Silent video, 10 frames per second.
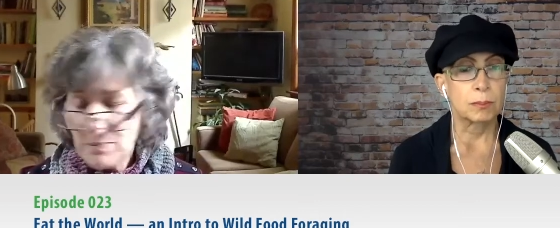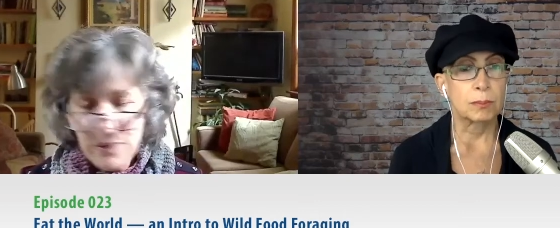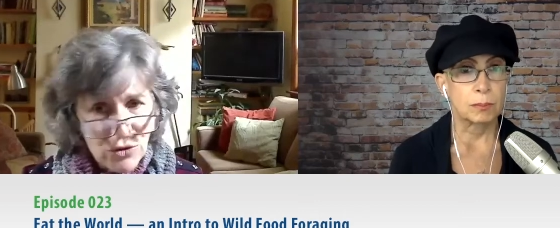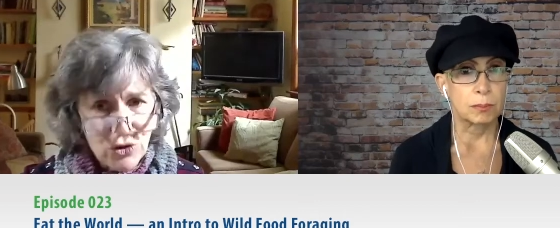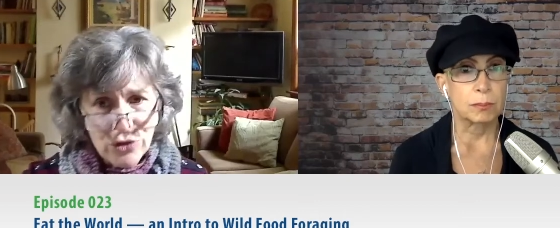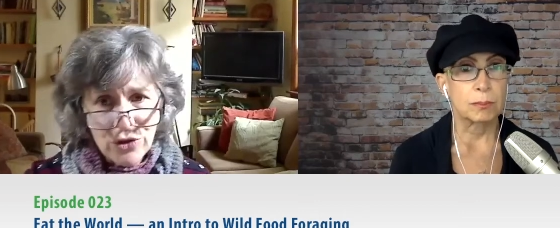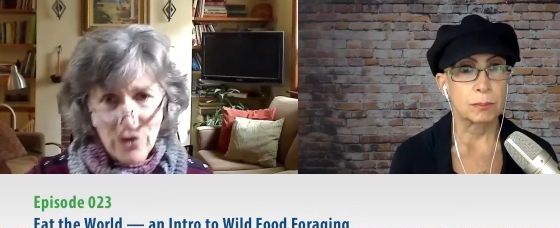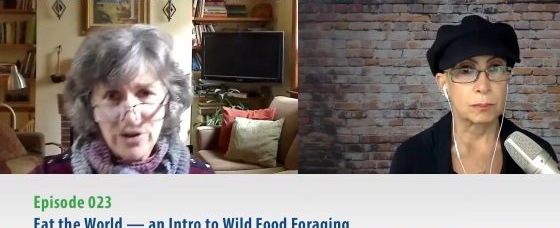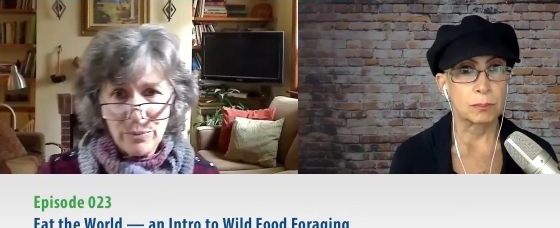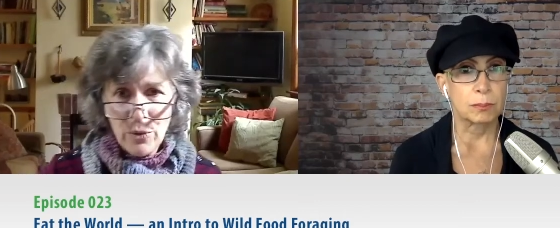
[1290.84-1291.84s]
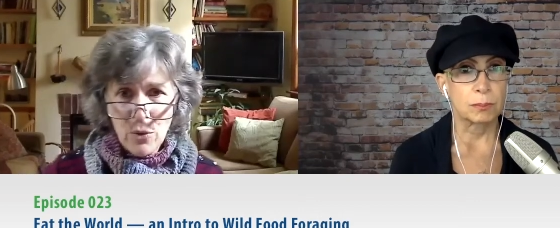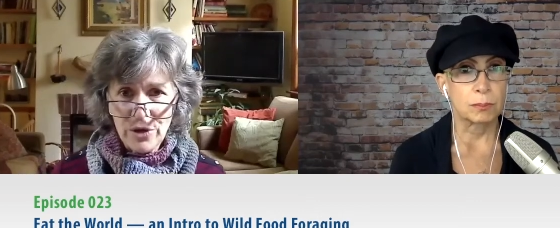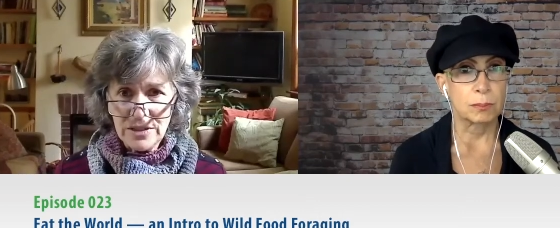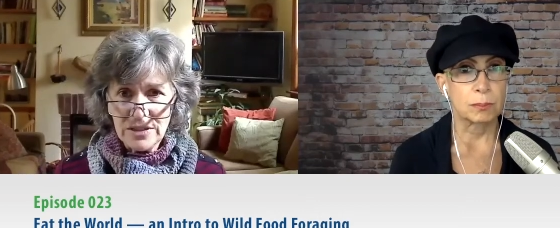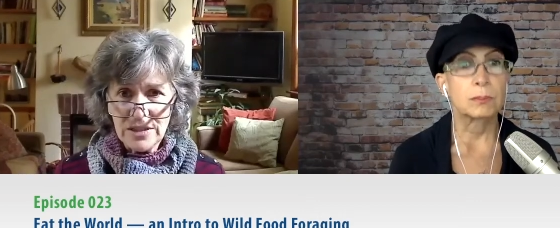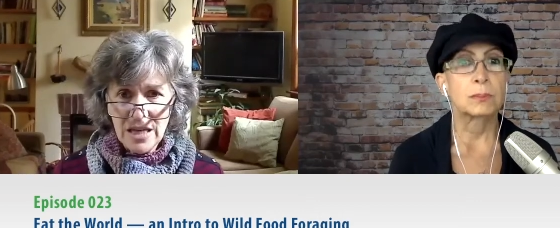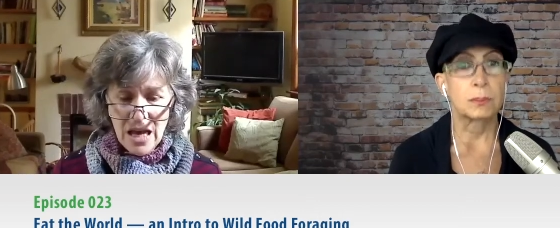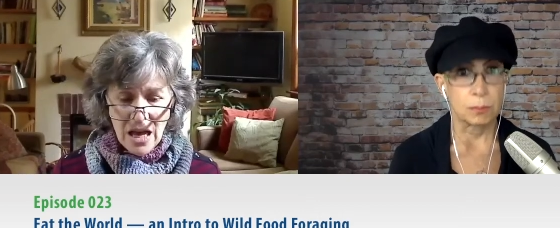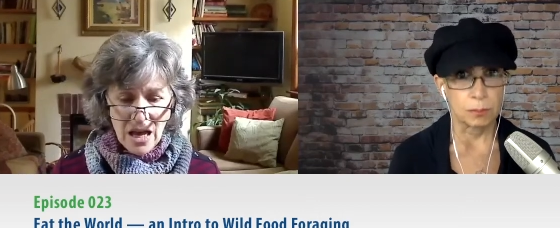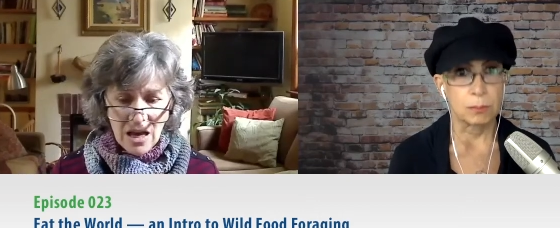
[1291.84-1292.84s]
Speaker 1: pictures are important.
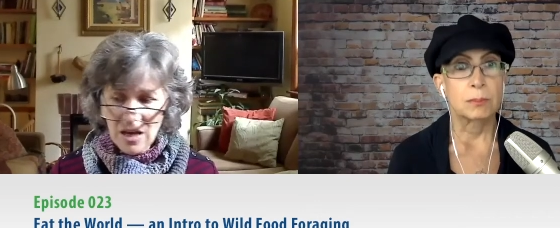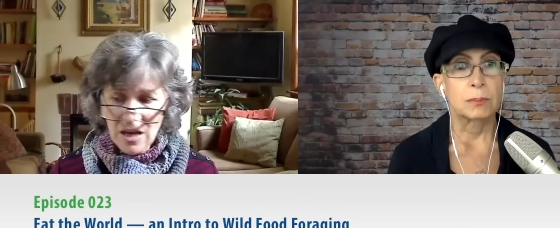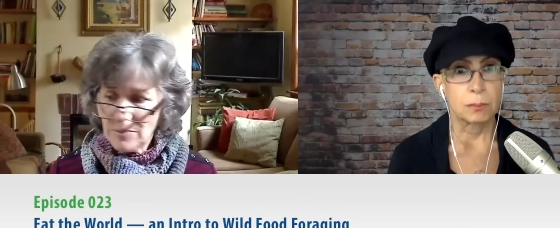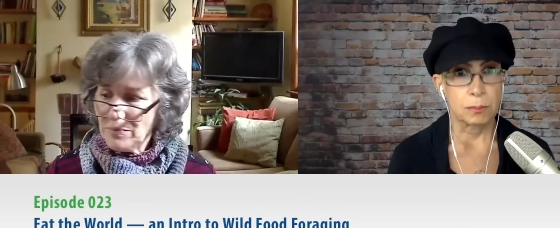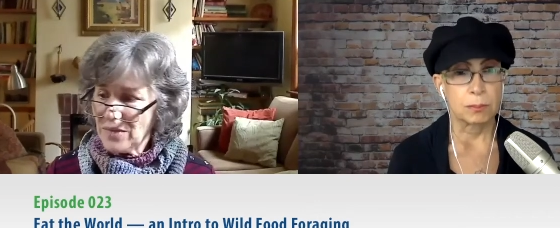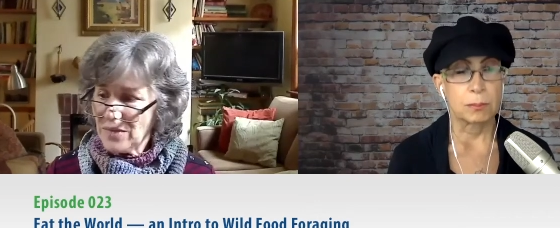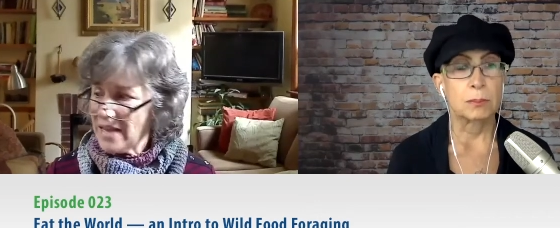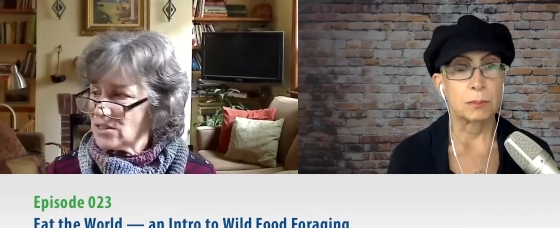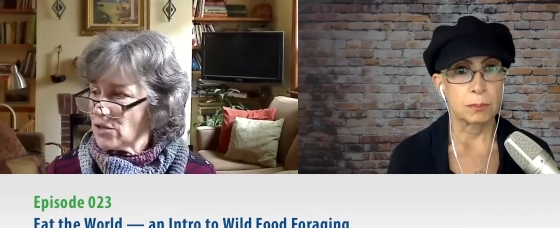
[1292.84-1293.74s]
Um, and so